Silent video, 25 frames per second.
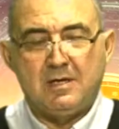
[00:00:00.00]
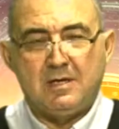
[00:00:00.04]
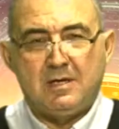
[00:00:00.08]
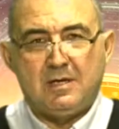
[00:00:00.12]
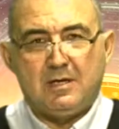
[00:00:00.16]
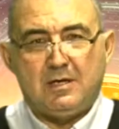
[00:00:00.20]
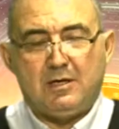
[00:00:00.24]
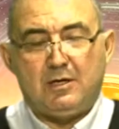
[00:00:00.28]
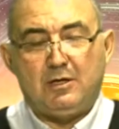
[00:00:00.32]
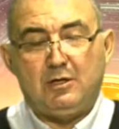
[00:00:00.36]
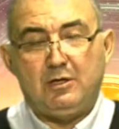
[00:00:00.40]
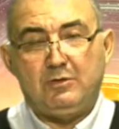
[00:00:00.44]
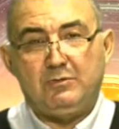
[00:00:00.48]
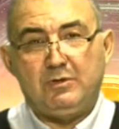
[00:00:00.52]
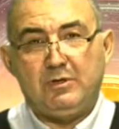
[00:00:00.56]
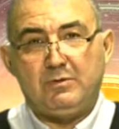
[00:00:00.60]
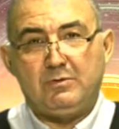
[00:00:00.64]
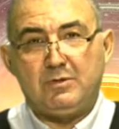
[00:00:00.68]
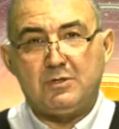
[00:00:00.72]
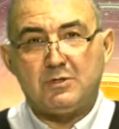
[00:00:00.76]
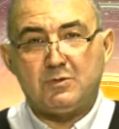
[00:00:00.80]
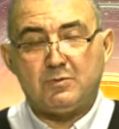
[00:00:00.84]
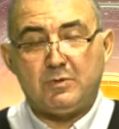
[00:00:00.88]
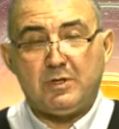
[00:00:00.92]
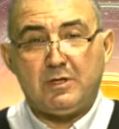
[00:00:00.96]
Hello
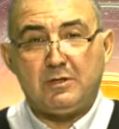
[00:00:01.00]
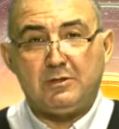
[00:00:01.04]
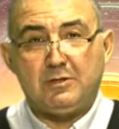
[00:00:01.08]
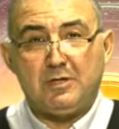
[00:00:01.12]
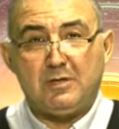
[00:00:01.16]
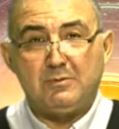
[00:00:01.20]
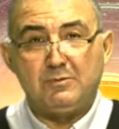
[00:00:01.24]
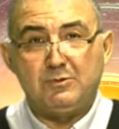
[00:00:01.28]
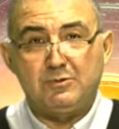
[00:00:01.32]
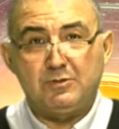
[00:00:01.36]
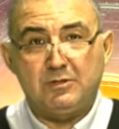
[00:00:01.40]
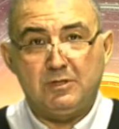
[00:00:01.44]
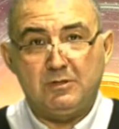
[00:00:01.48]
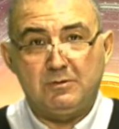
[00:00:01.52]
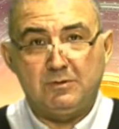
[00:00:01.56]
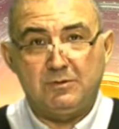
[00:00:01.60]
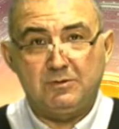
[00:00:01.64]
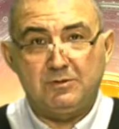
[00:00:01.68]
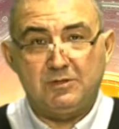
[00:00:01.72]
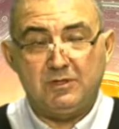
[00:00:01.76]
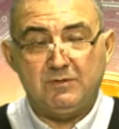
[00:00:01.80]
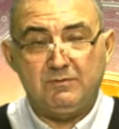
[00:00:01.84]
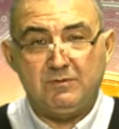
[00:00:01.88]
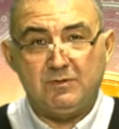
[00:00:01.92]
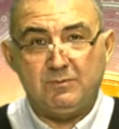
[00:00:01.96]
viewers, welcome to our
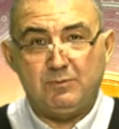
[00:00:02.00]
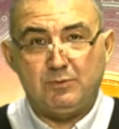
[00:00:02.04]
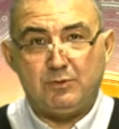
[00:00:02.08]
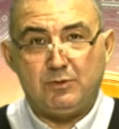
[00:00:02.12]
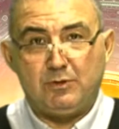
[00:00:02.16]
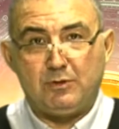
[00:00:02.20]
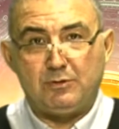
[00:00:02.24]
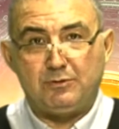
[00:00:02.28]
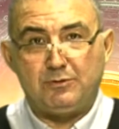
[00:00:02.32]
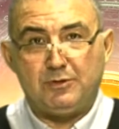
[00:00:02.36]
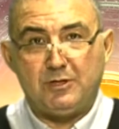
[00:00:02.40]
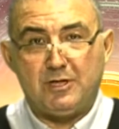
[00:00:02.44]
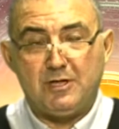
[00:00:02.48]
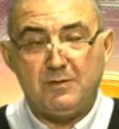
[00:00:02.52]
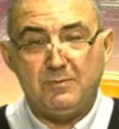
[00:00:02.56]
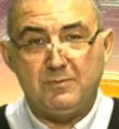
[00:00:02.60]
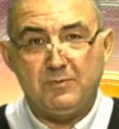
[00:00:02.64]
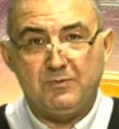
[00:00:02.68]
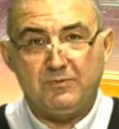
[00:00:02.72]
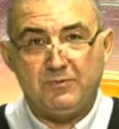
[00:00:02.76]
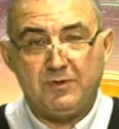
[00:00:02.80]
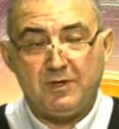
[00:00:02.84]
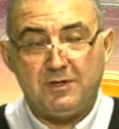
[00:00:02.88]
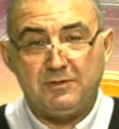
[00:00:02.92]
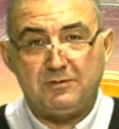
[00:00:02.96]
TV program
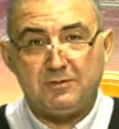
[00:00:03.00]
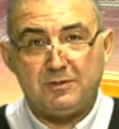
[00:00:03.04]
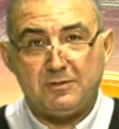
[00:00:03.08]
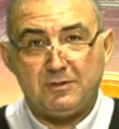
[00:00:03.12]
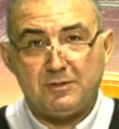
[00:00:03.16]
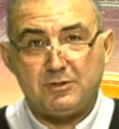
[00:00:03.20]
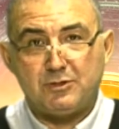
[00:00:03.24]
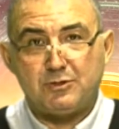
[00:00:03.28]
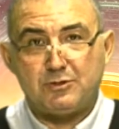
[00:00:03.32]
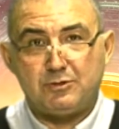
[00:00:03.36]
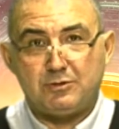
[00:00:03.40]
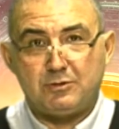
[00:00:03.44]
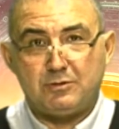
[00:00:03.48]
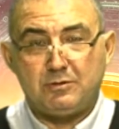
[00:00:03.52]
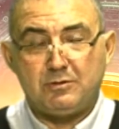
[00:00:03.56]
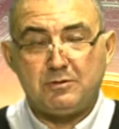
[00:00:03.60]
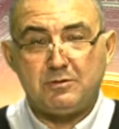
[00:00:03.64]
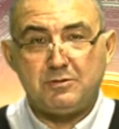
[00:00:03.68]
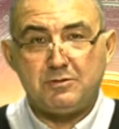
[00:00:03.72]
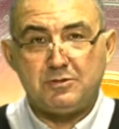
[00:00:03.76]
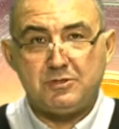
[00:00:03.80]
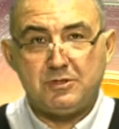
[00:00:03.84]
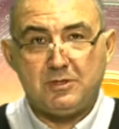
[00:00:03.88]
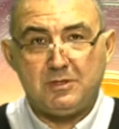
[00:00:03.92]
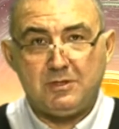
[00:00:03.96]
Faith and
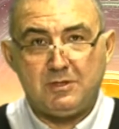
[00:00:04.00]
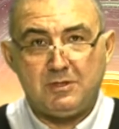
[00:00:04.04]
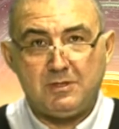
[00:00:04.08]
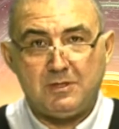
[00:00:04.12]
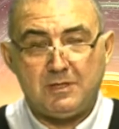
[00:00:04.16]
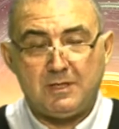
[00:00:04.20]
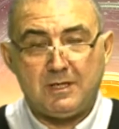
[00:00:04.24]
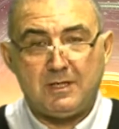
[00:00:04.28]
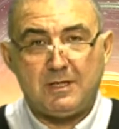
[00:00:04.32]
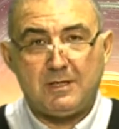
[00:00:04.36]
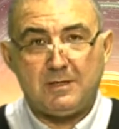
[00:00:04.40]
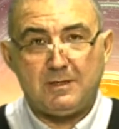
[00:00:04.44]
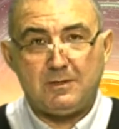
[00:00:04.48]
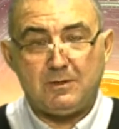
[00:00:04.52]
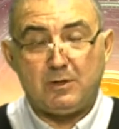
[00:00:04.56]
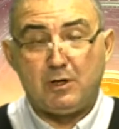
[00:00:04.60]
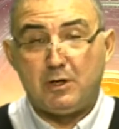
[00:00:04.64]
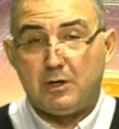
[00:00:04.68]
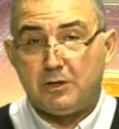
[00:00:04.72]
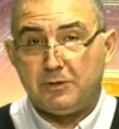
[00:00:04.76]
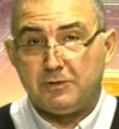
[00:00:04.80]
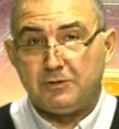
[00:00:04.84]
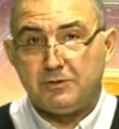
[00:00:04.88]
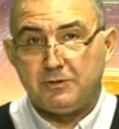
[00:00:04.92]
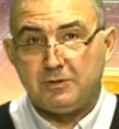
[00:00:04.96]
Astrology
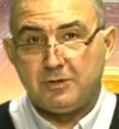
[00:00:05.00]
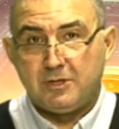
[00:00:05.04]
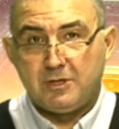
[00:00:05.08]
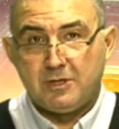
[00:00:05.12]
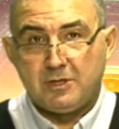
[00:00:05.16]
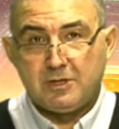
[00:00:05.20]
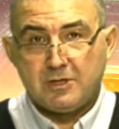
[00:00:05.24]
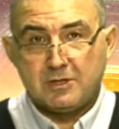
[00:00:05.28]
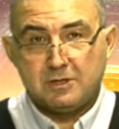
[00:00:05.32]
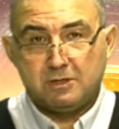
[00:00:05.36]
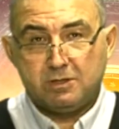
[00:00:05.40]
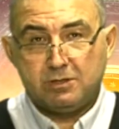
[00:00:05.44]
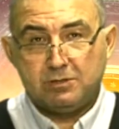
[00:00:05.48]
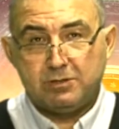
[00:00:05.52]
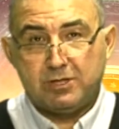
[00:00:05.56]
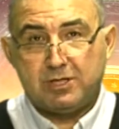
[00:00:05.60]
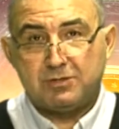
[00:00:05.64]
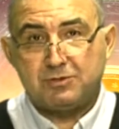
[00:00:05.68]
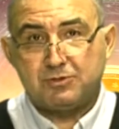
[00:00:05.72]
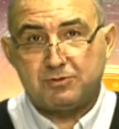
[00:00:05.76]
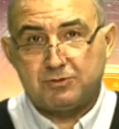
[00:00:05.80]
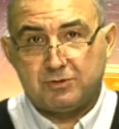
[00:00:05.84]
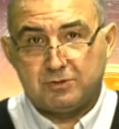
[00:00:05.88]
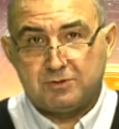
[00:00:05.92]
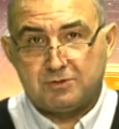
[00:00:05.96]
on
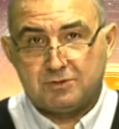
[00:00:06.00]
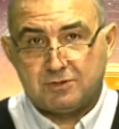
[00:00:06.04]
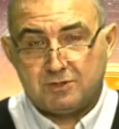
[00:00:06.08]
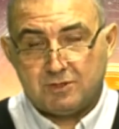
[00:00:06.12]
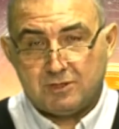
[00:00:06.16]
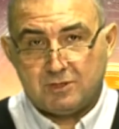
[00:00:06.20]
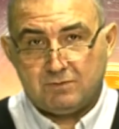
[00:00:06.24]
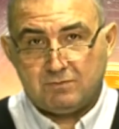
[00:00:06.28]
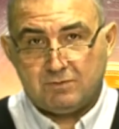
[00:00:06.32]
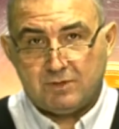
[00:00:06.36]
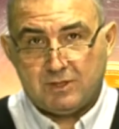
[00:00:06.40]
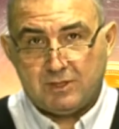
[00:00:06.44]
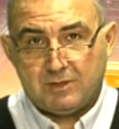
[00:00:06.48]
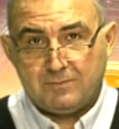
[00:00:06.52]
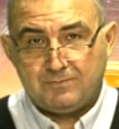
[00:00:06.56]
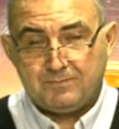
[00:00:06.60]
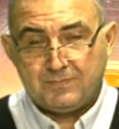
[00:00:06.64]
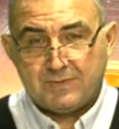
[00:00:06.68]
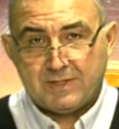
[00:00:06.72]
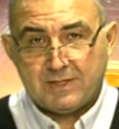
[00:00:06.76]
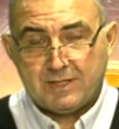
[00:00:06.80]
Natural TV.